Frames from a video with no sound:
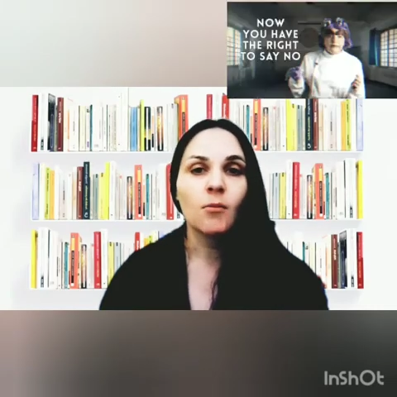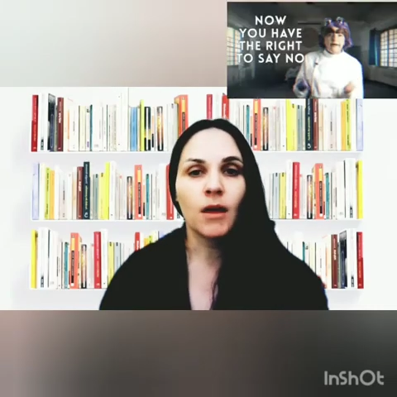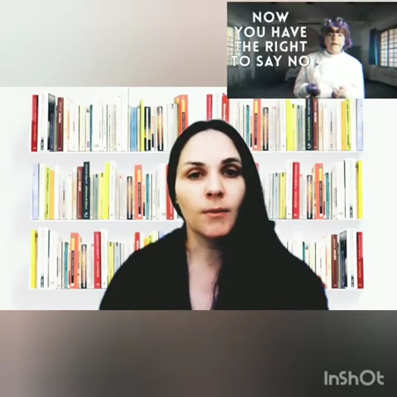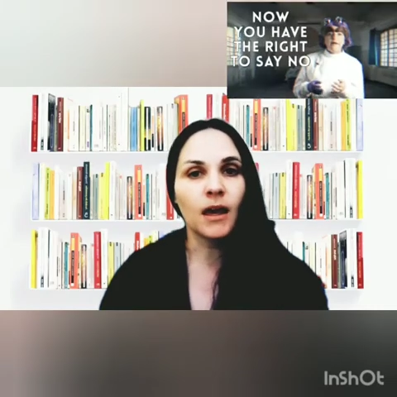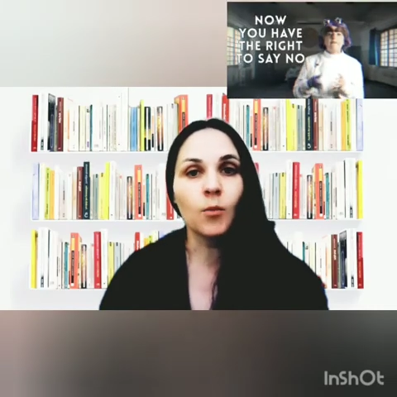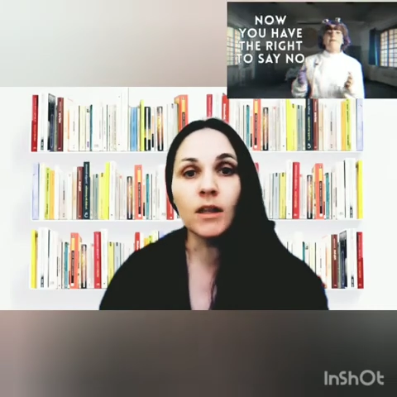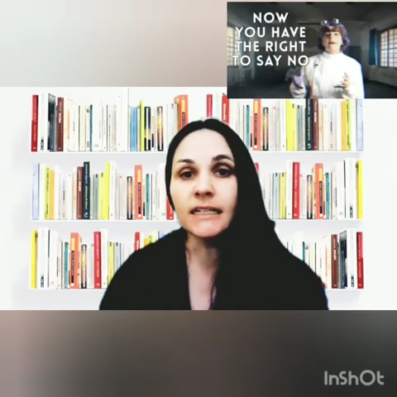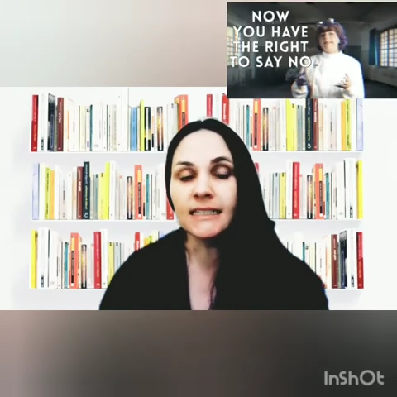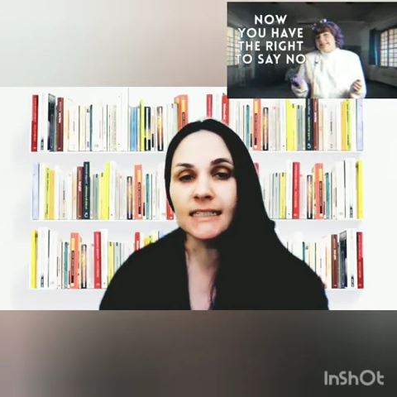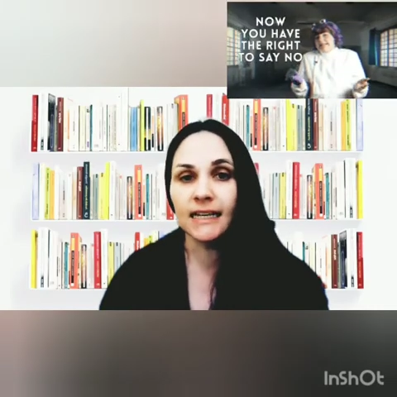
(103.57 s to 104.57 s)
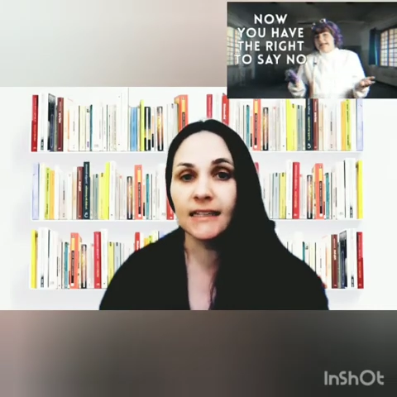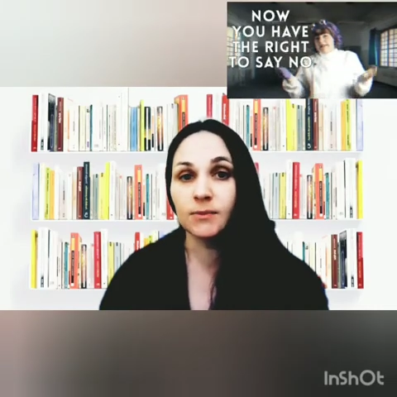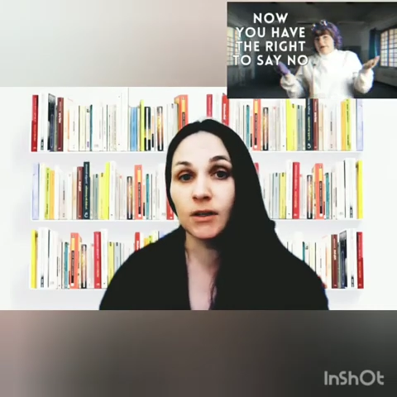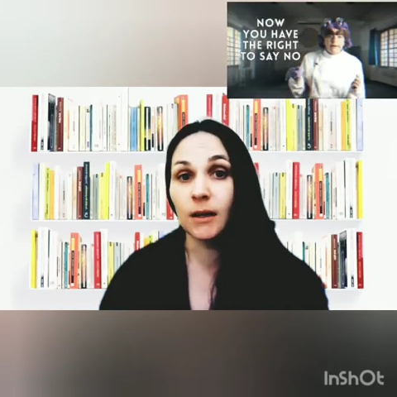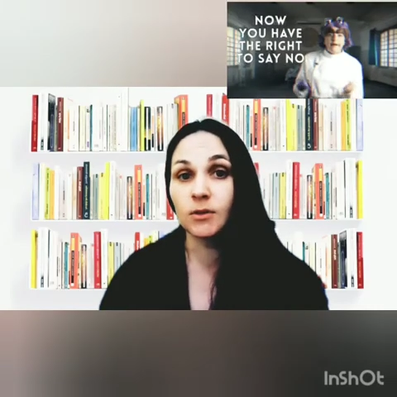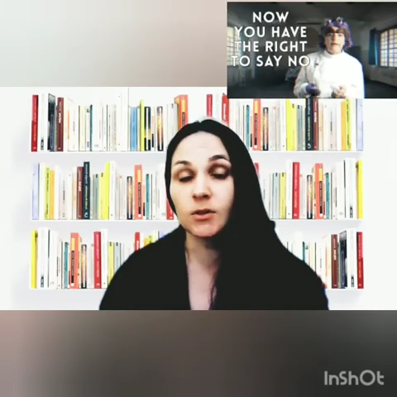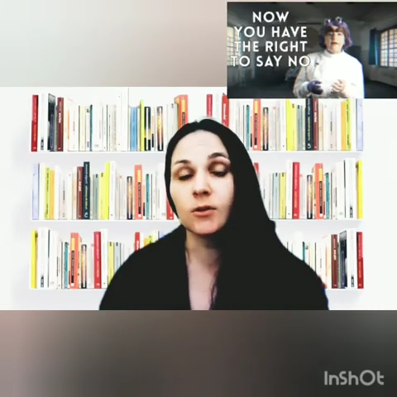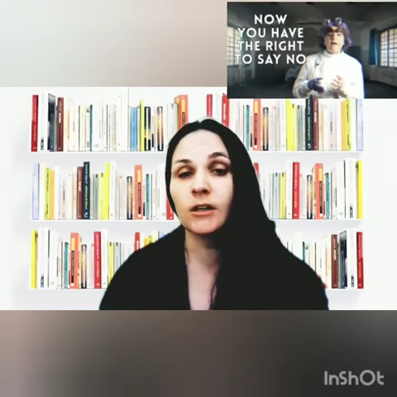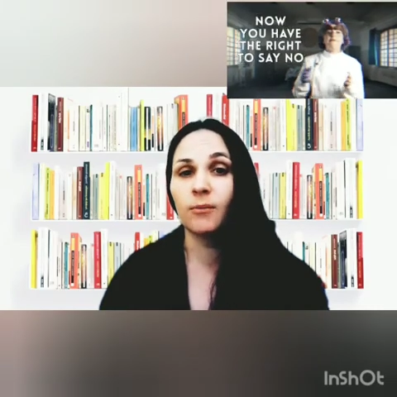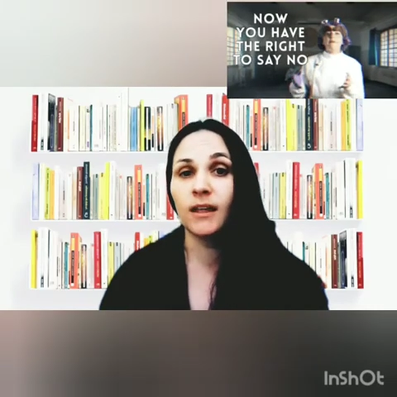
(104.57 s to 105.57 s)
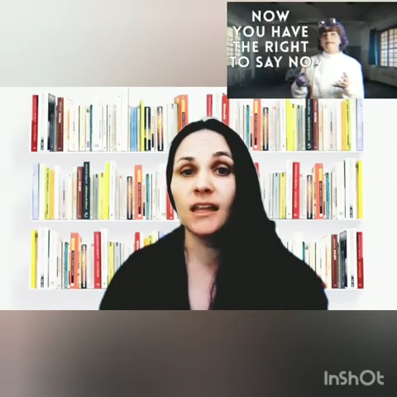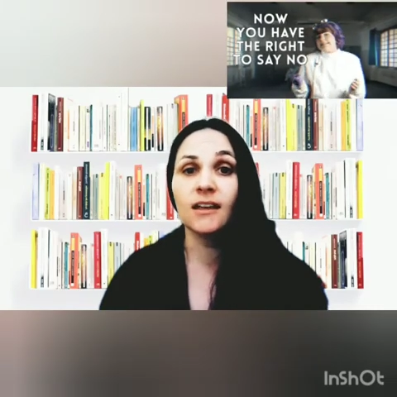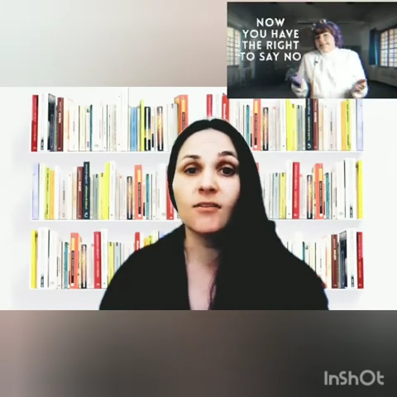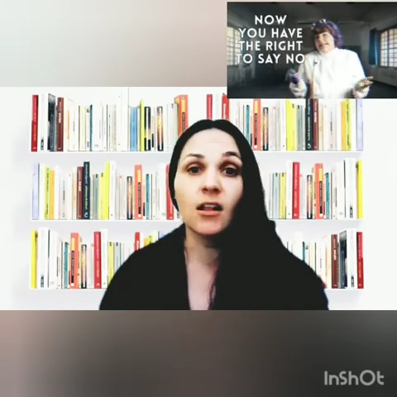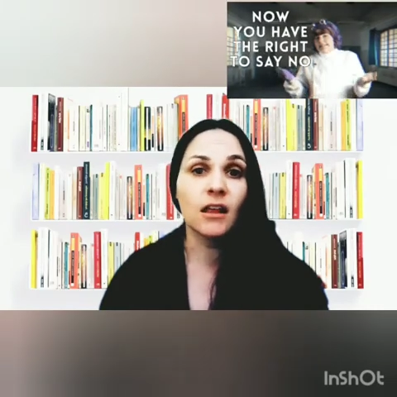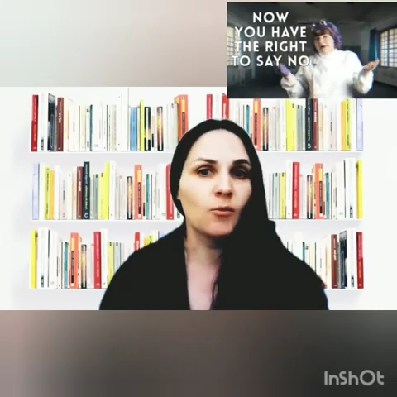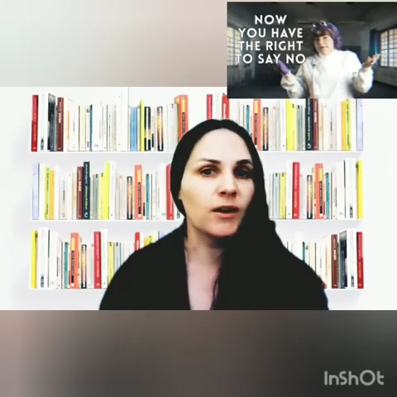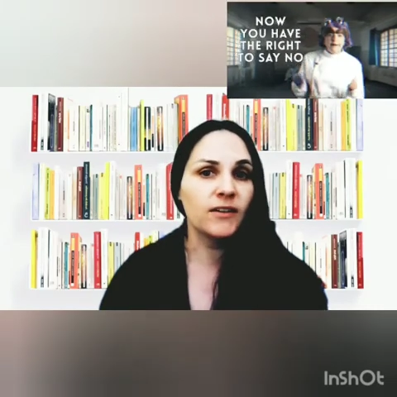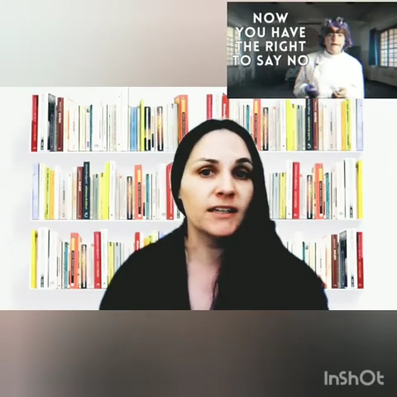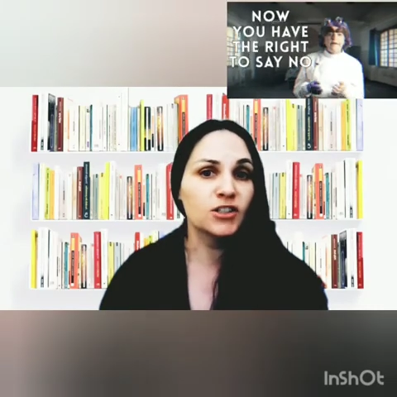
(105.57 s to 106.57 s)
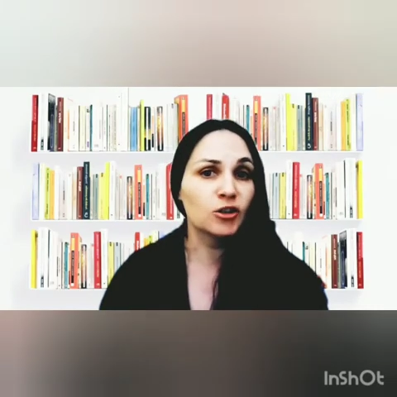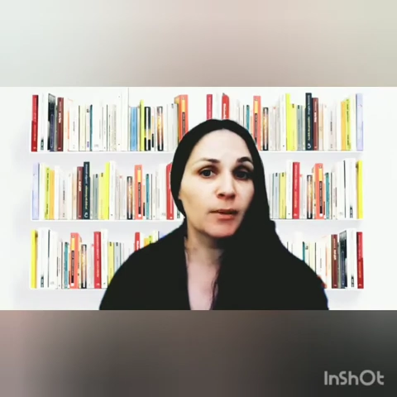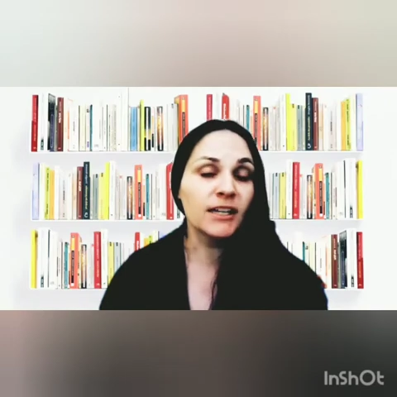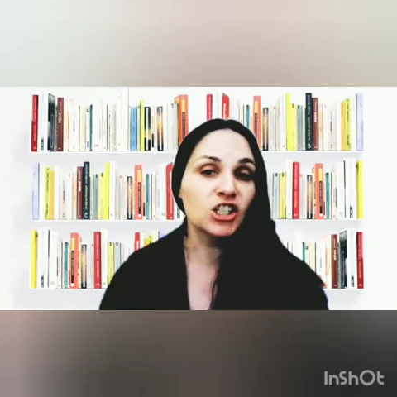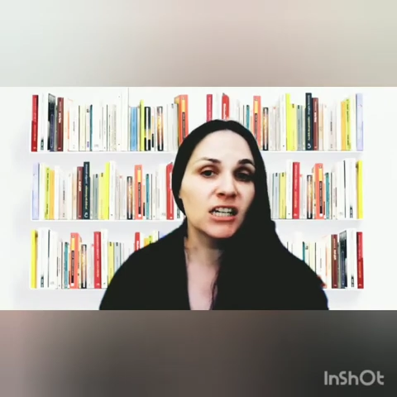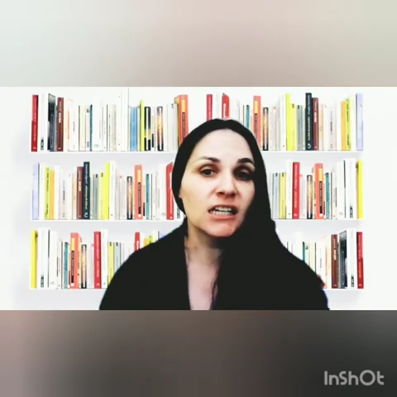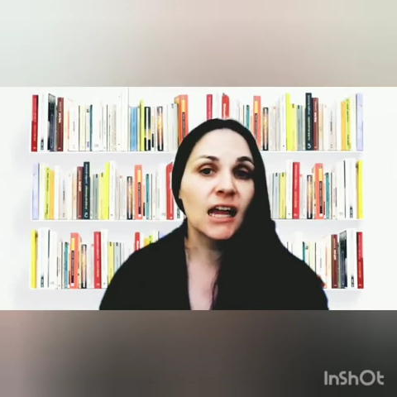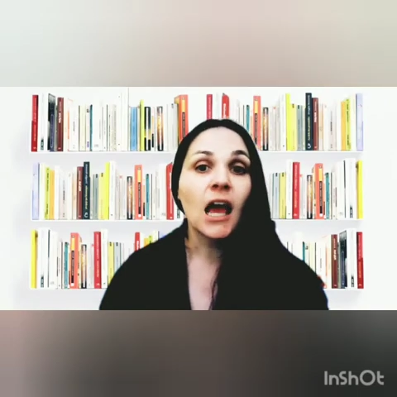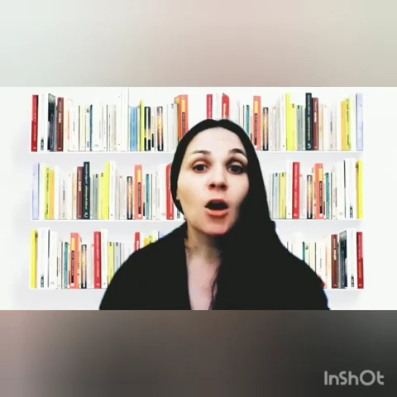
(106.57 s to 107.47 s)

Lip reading: Maybe I'm willing to sign this prenuptial agreement if all I'm waiving is your pension,